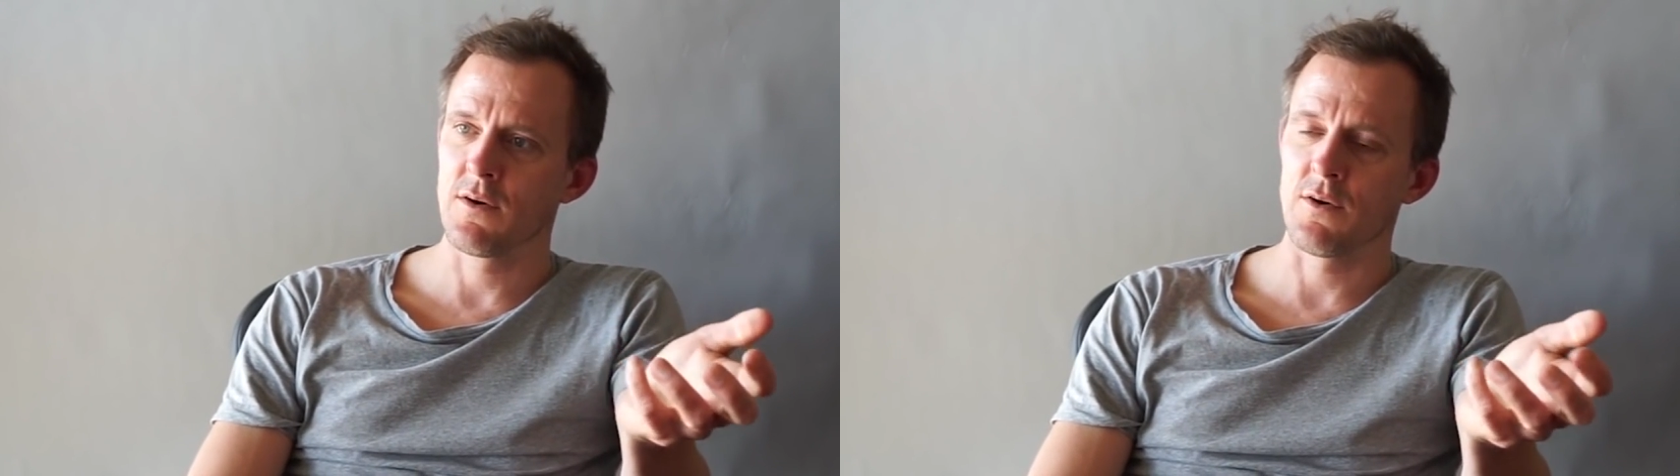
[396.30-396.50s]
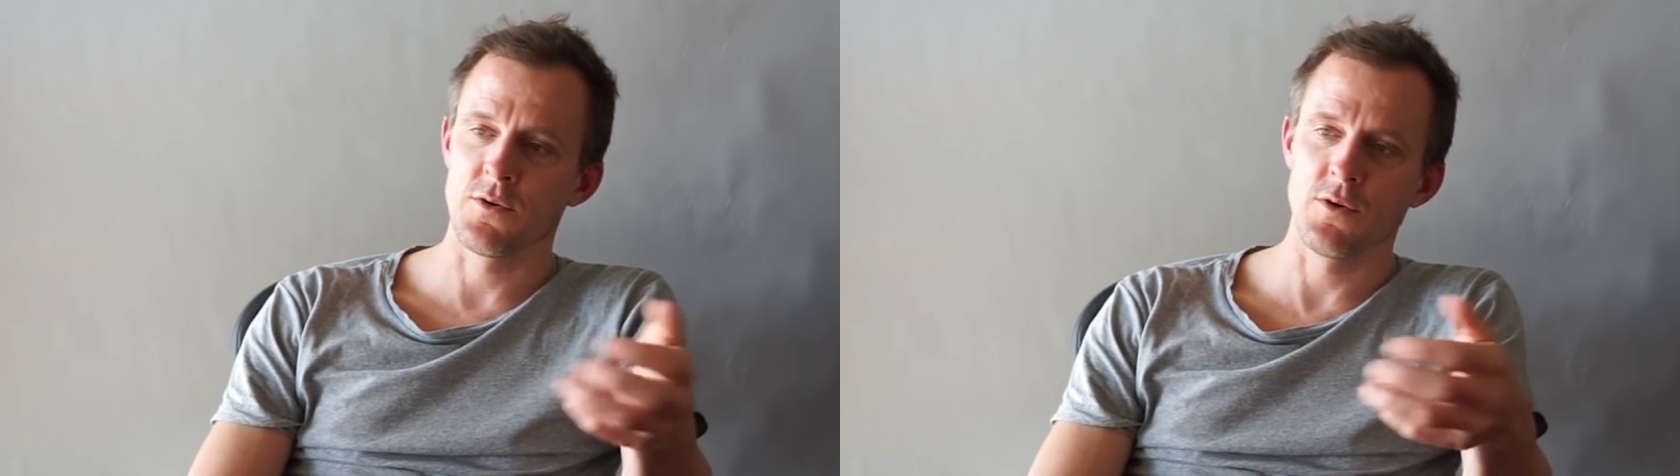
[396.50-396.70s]

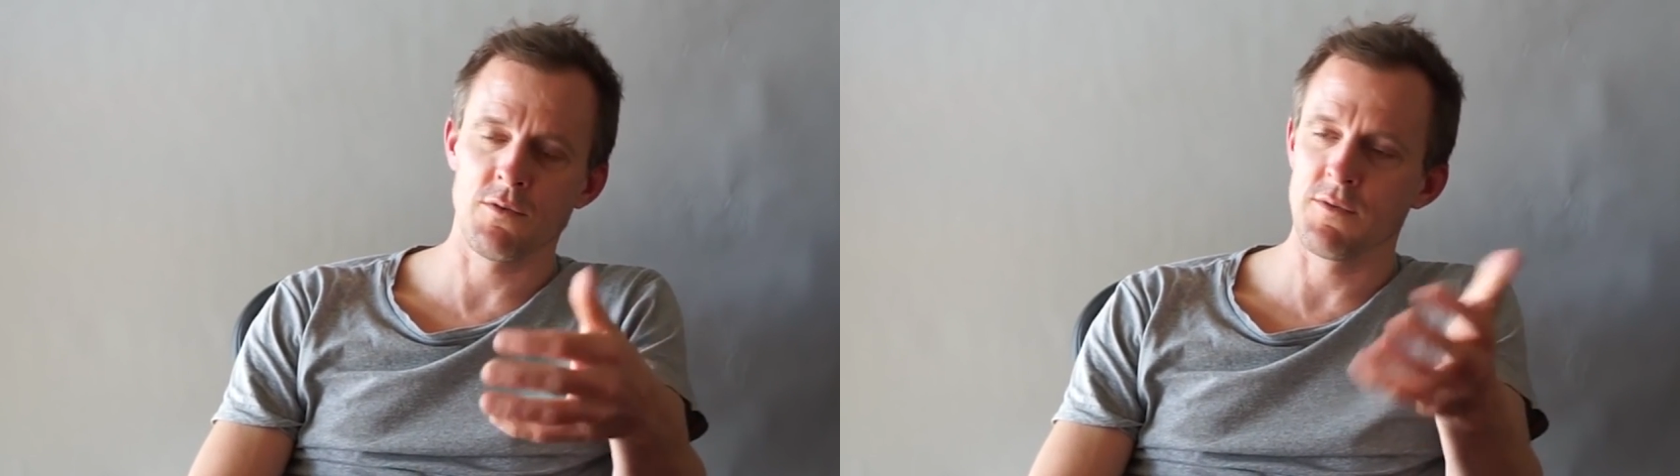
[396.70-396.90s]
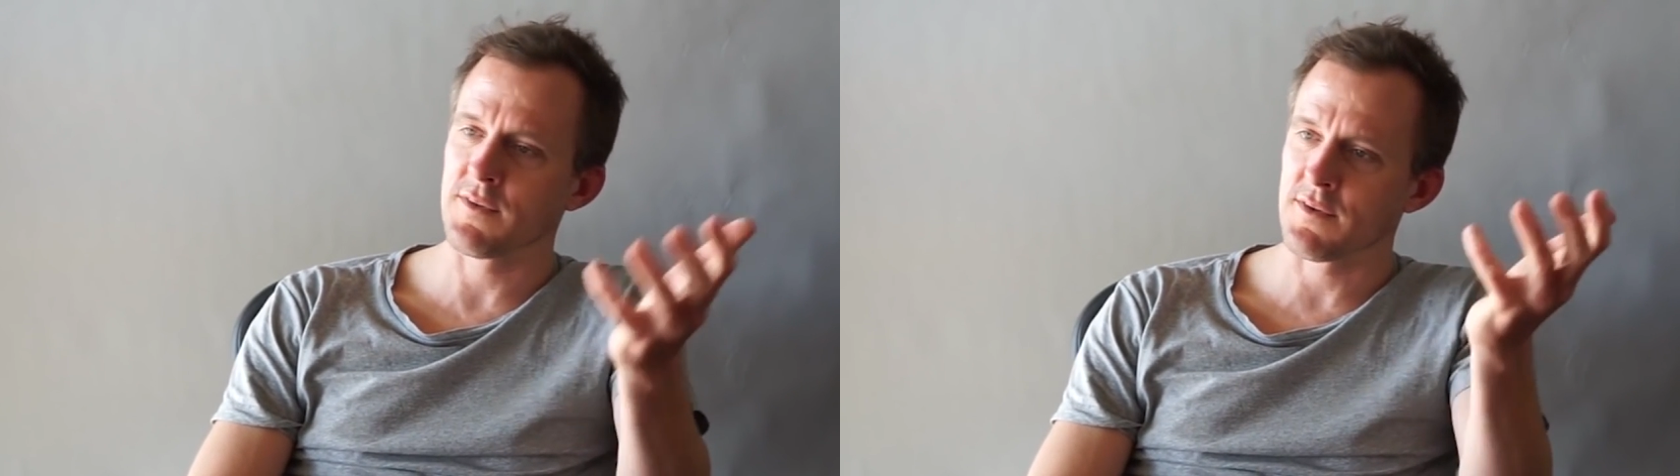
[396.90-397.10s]
or
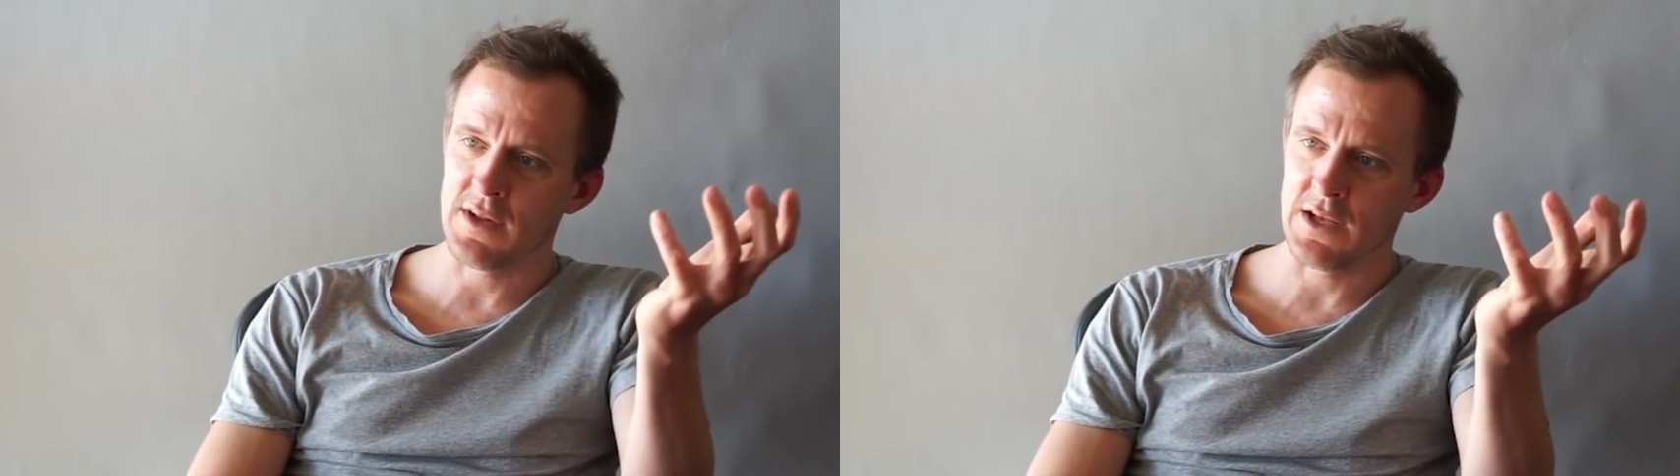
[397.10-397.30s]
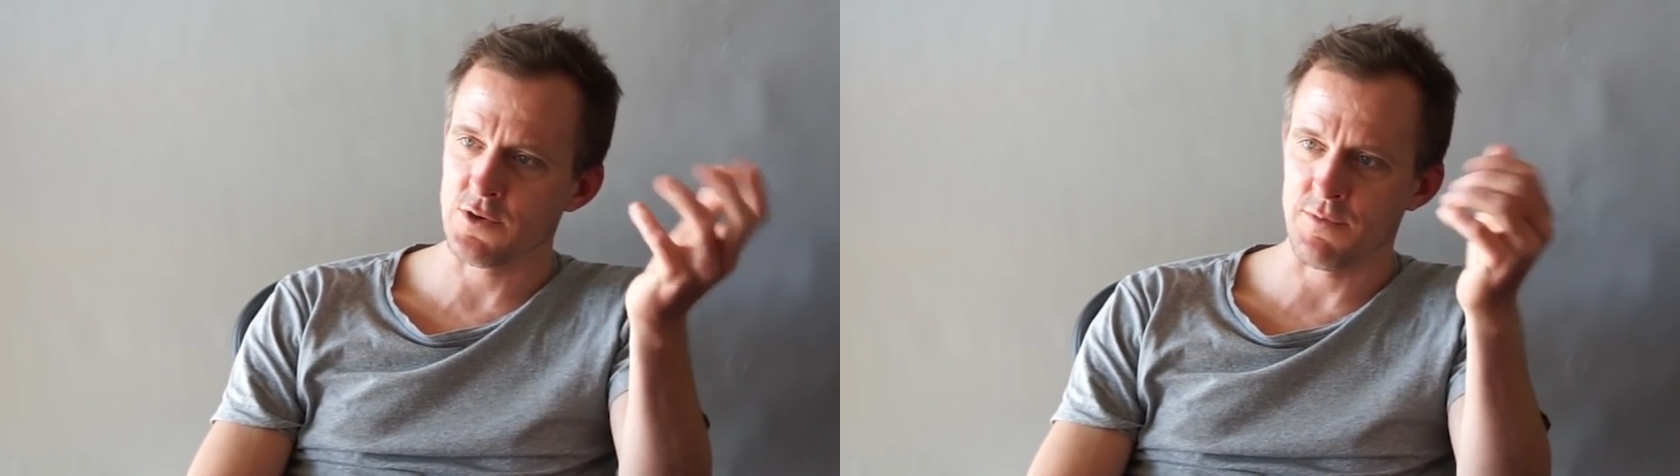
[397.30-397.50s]
Jörg wins the
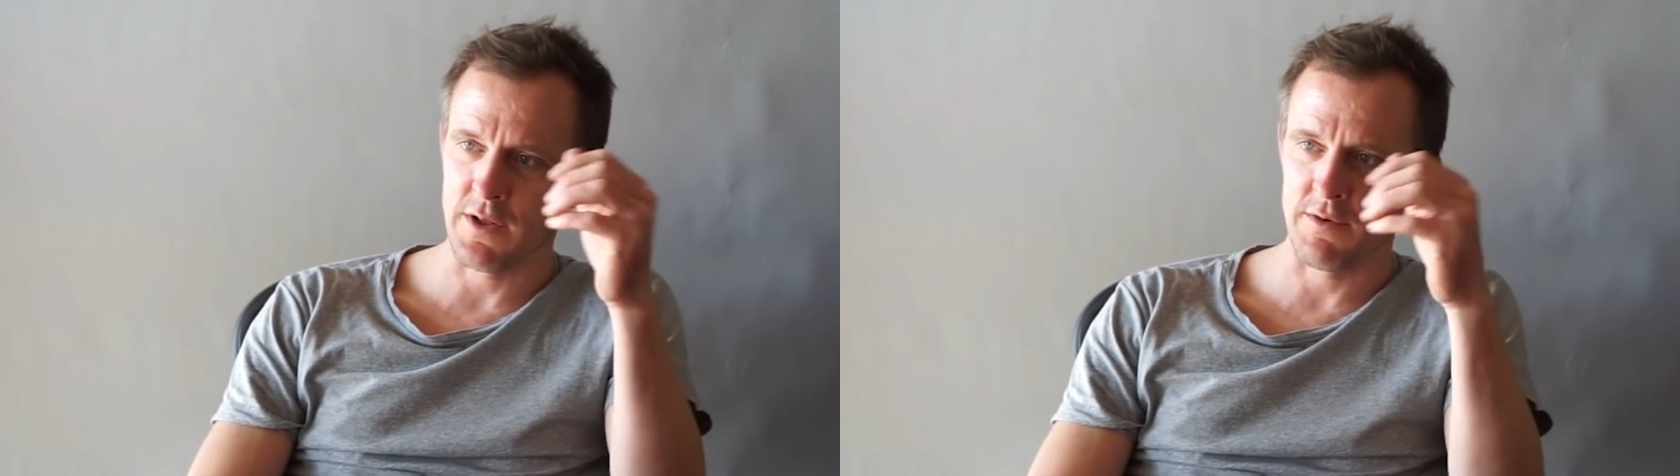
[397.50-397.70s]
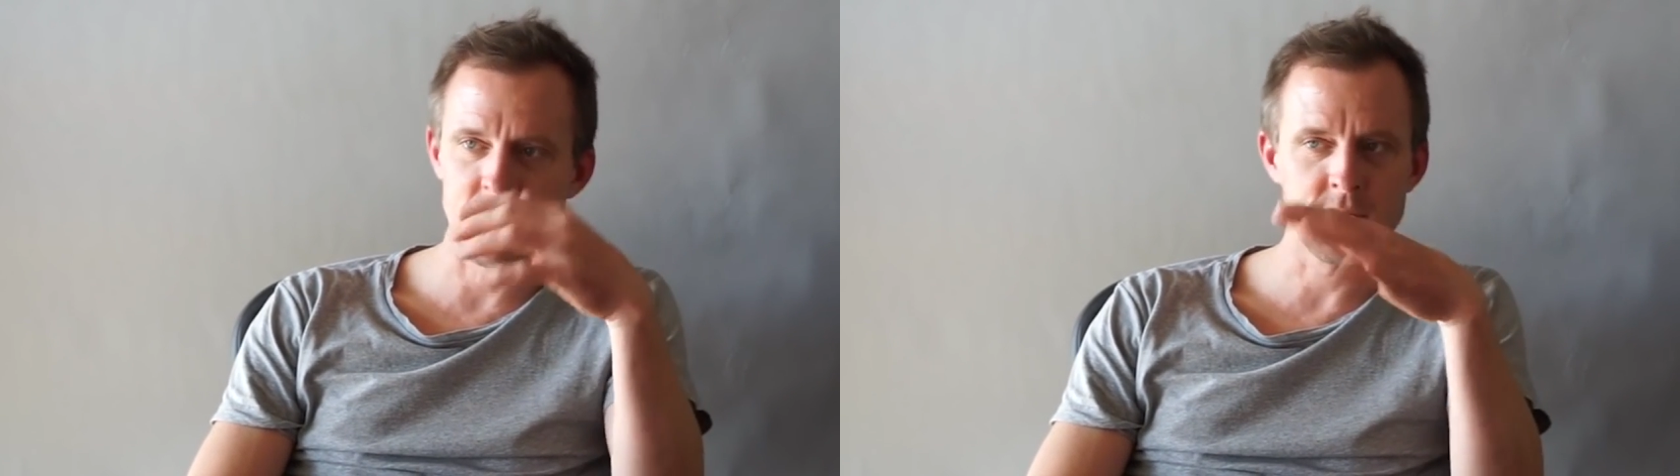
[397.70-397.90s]
stage or
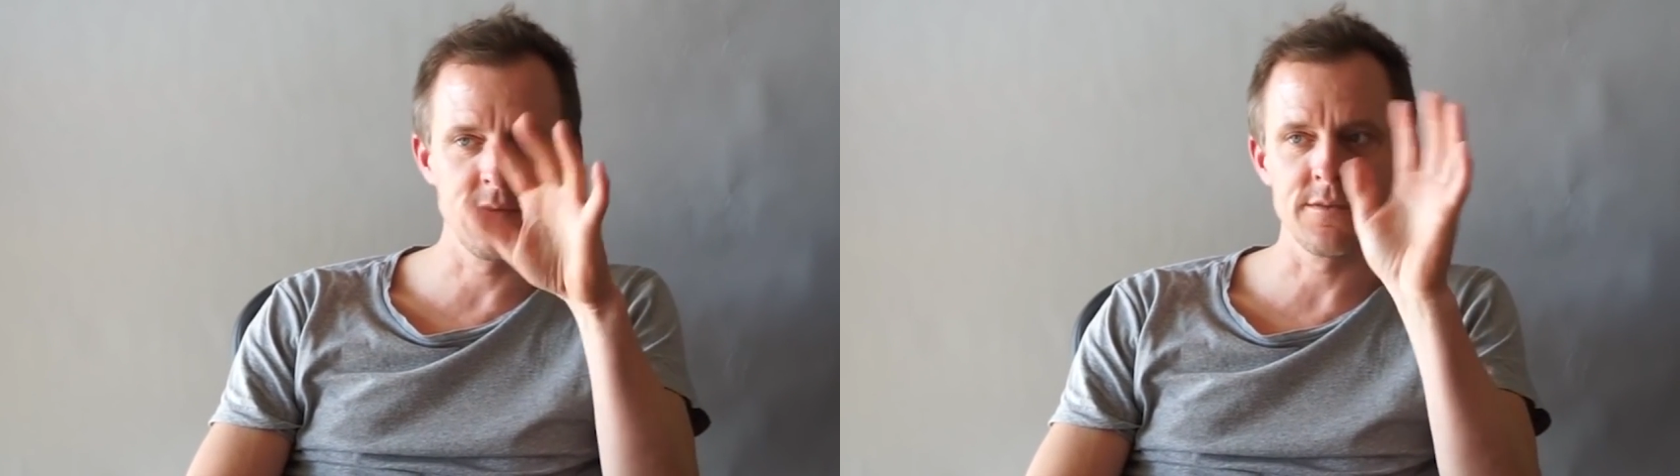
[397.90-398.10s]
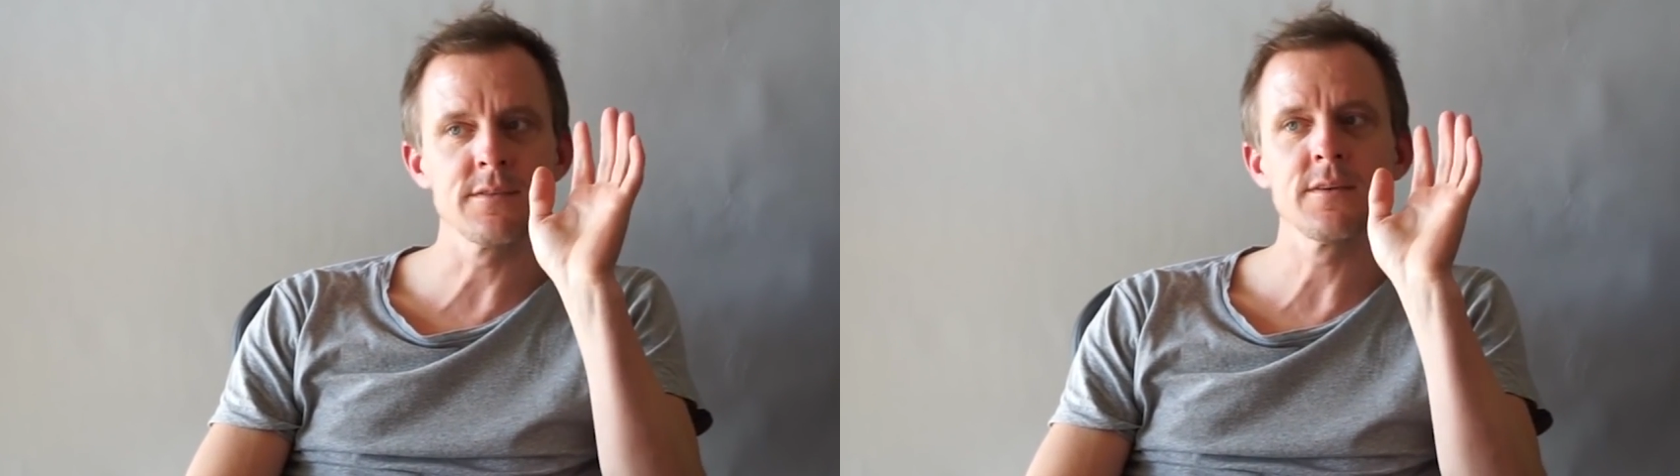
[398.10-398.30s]
whatever
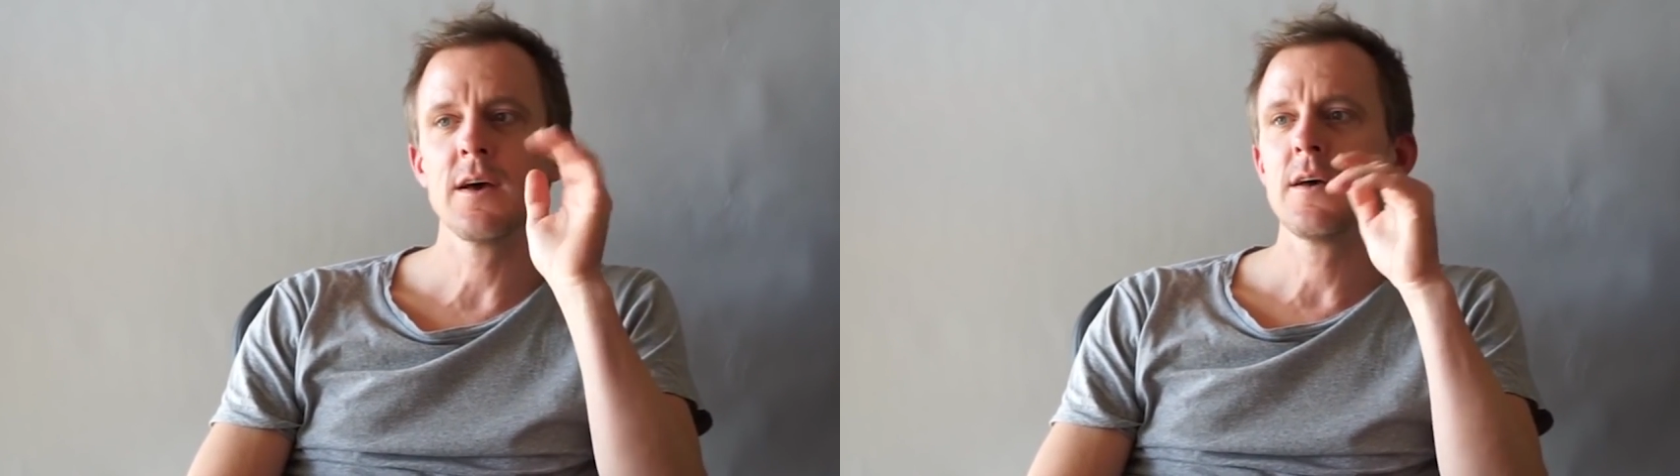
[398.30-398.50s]
it's